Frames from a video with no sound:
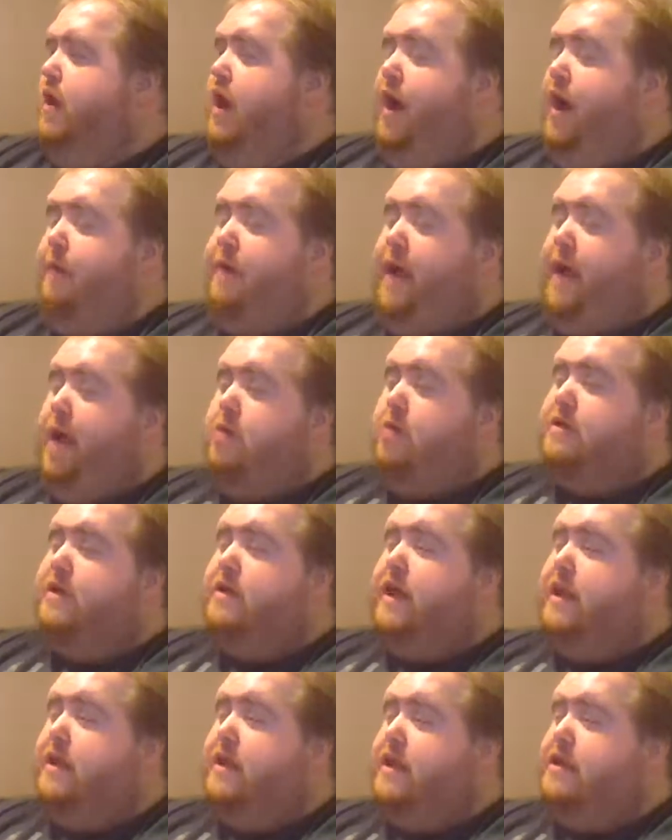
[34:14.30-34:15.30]
I mean, I was
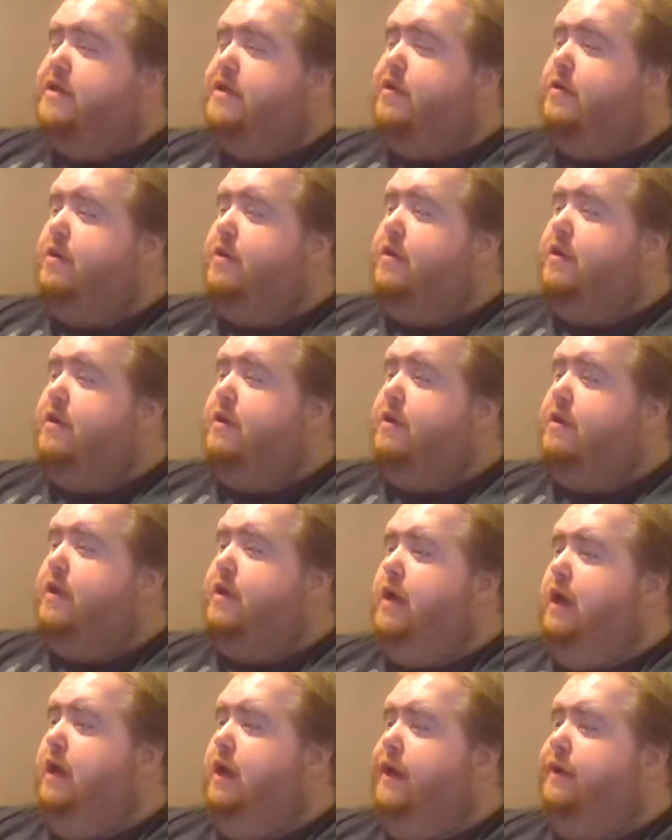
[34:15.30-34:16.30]
getting into it the other
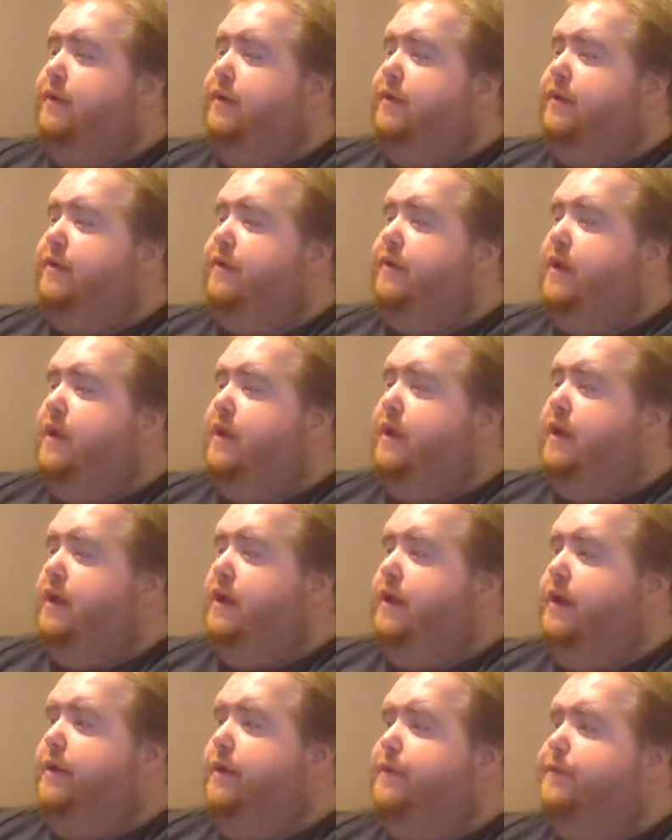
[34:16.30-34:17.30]
night with
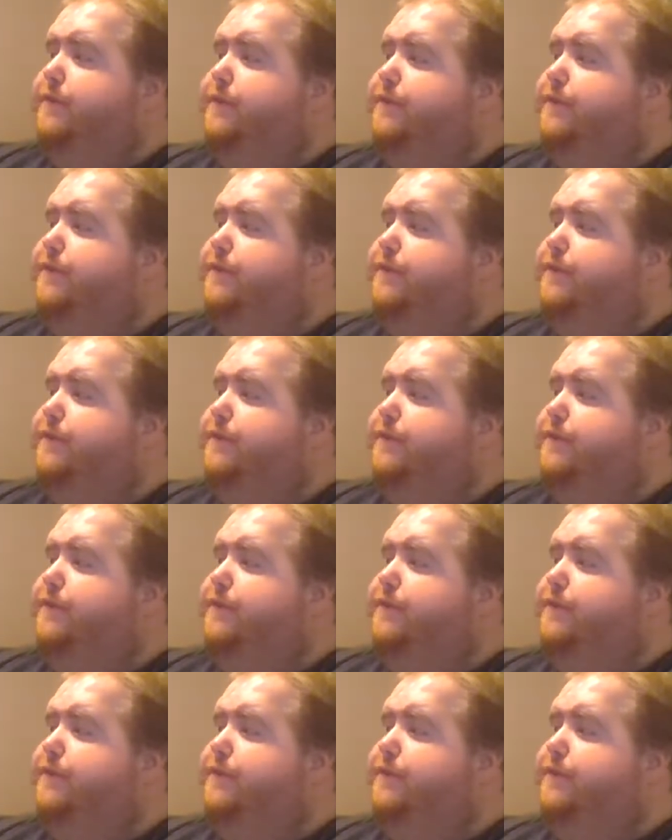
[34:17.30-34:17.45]
the